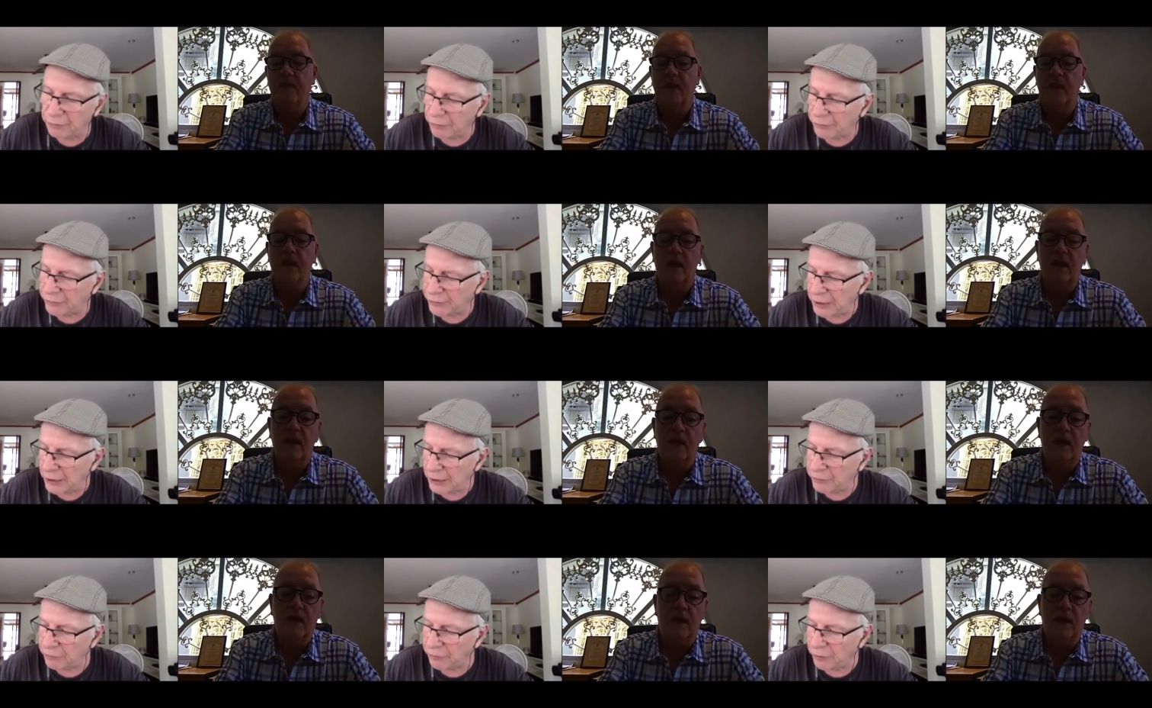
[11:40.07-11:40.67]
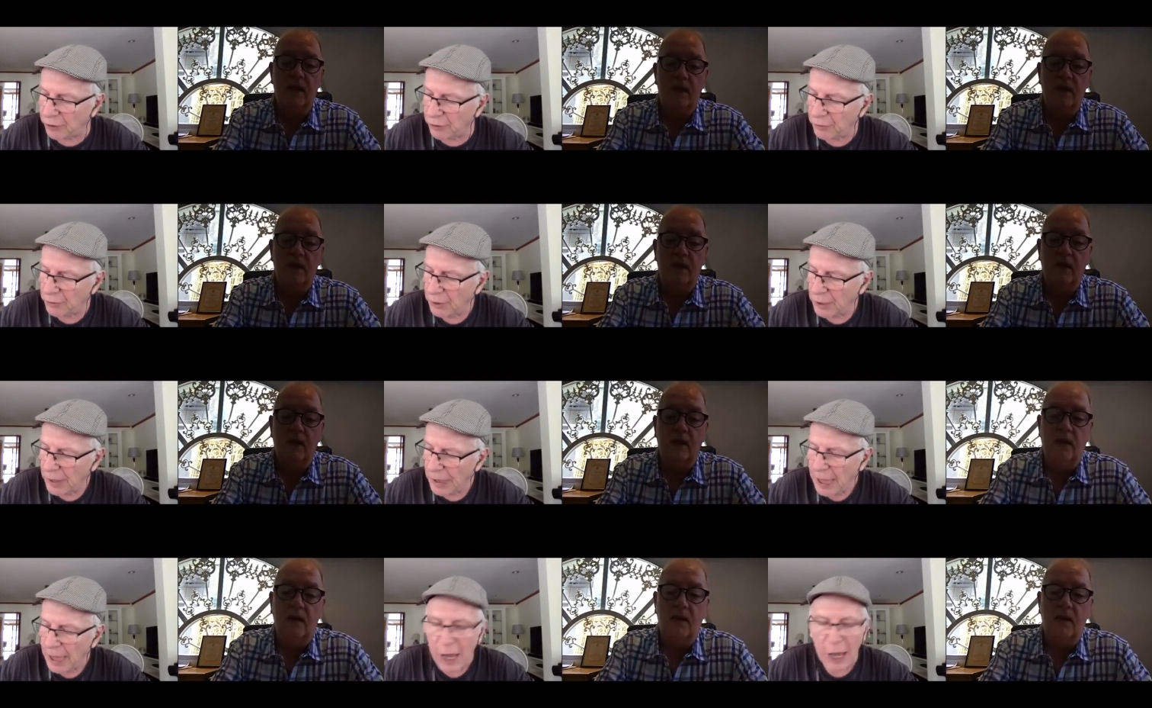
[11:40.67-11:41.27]
Speaker 1: etc.
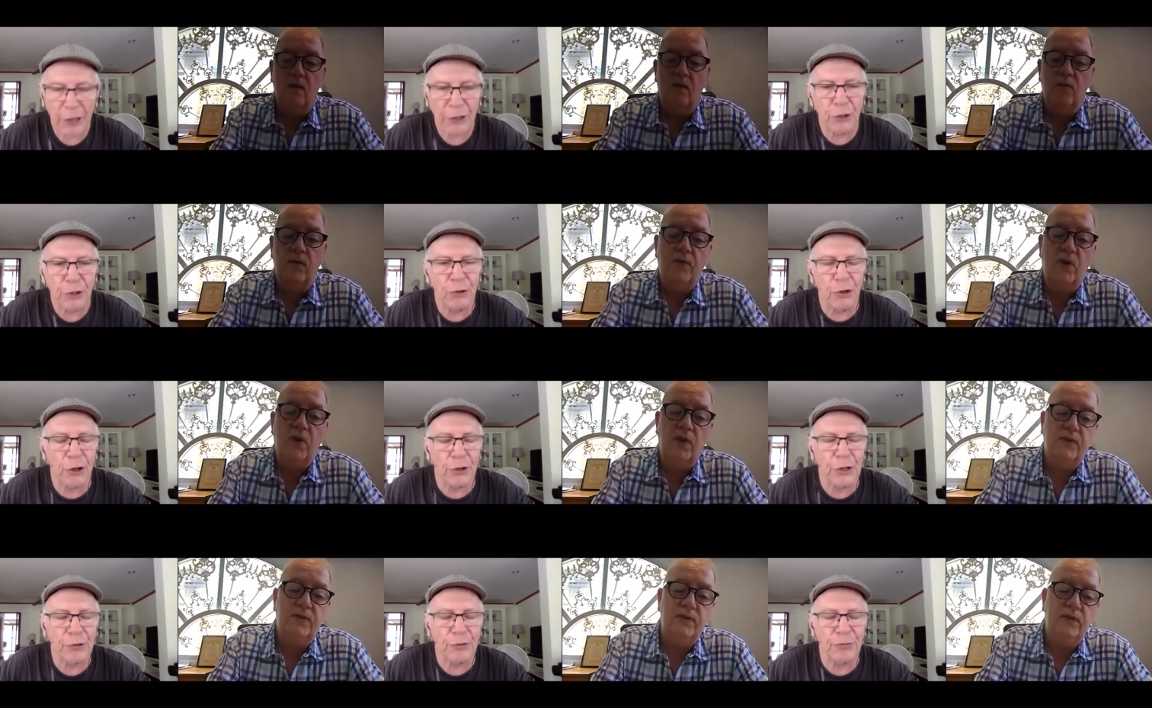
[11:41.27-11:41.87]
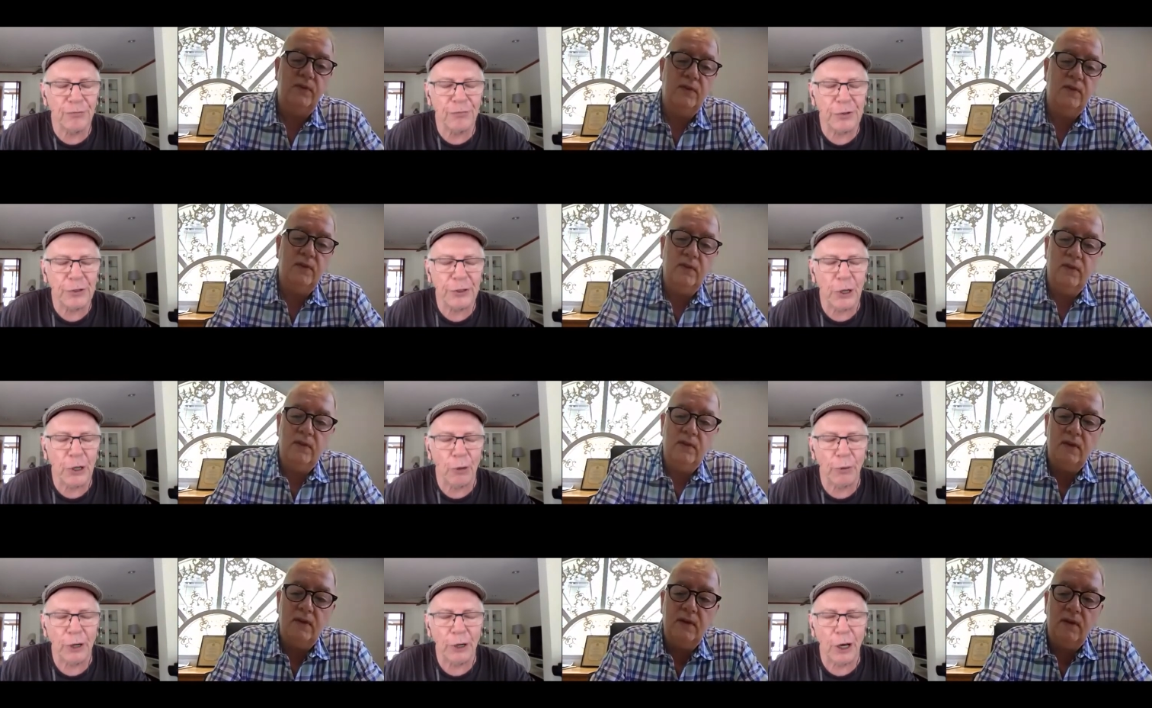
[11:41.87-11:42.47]
Have you got another
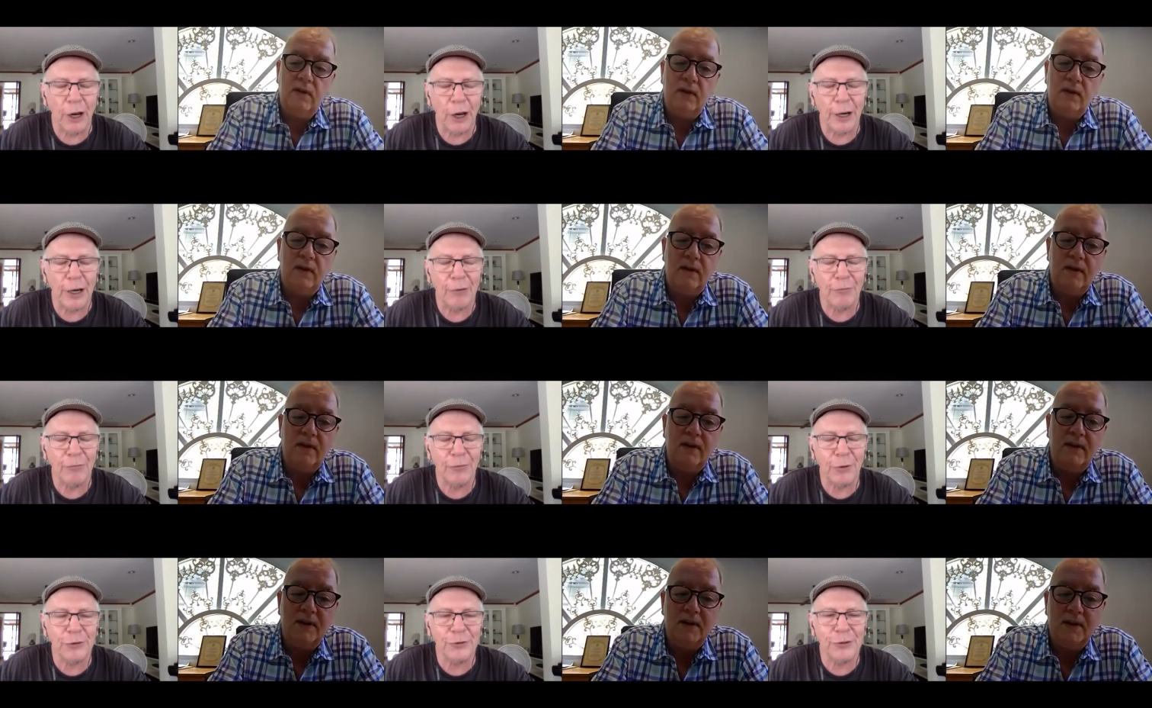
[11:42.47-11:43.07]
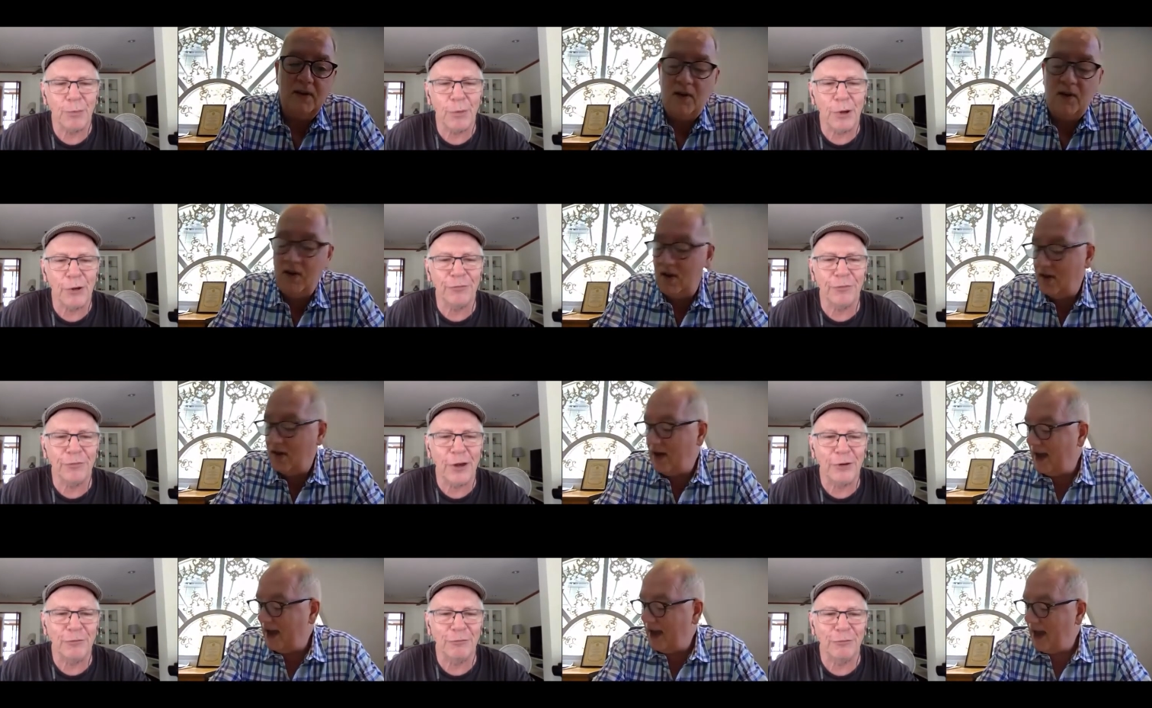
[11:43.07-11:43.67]
video in line? Have you? Is it my
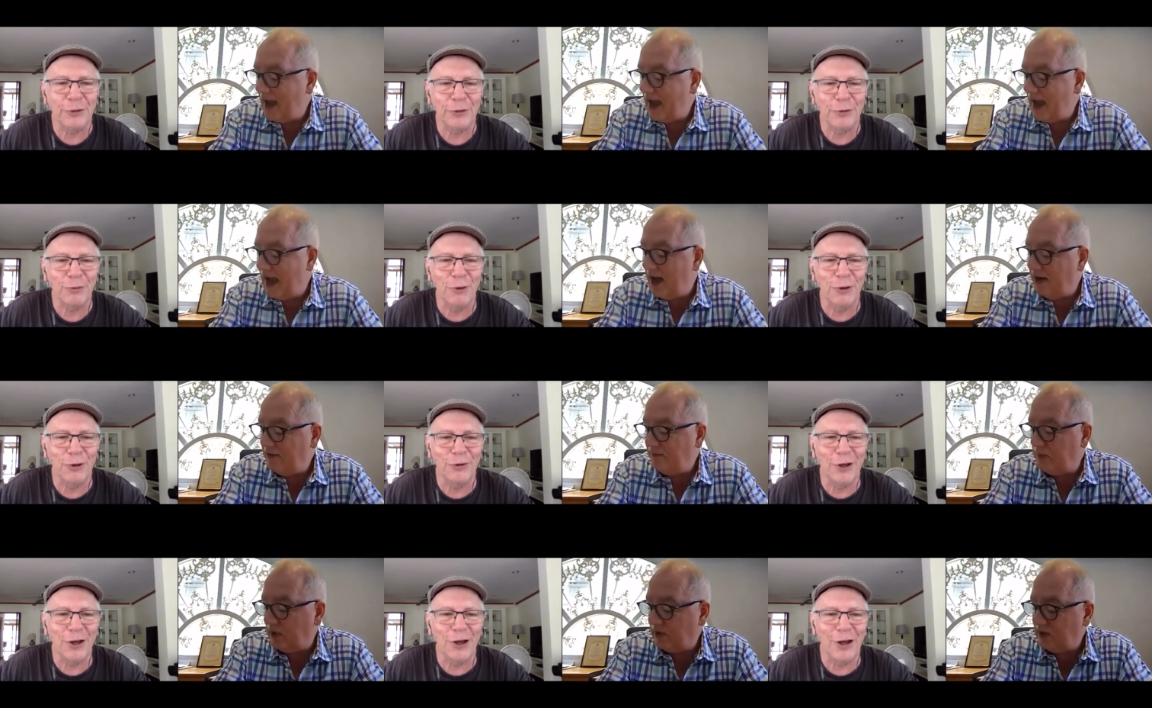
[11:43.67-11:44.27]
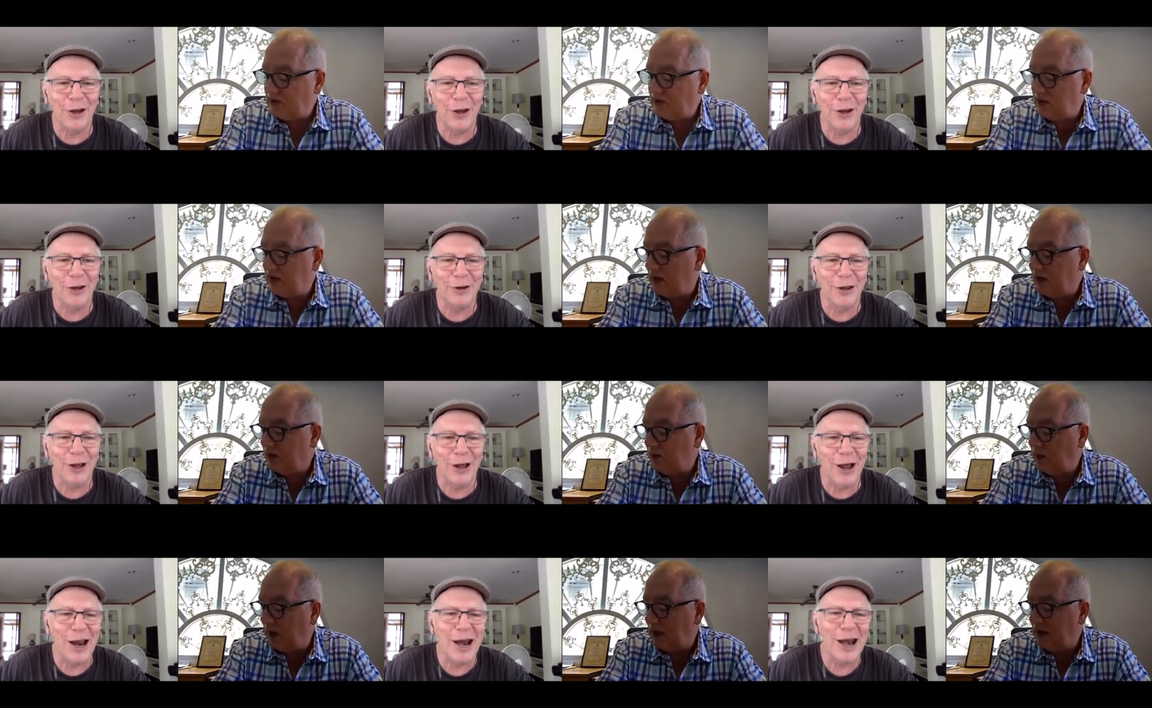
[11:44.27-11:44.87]
favourite? The one that I
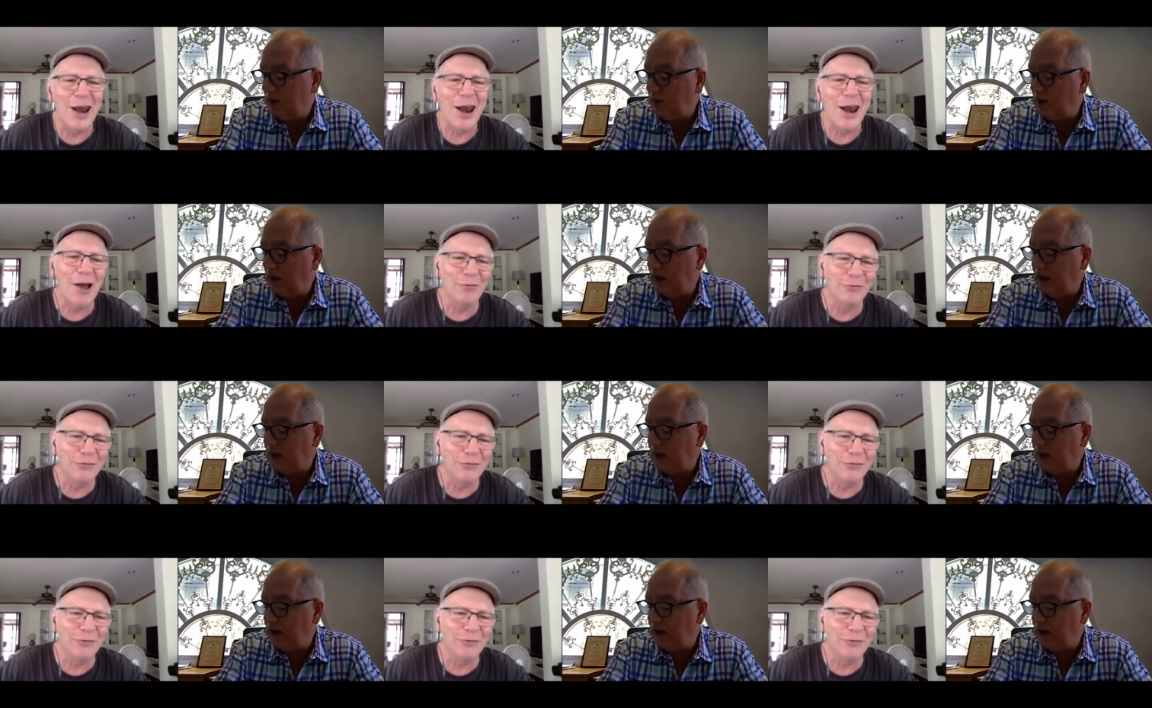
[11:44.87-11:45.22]
I love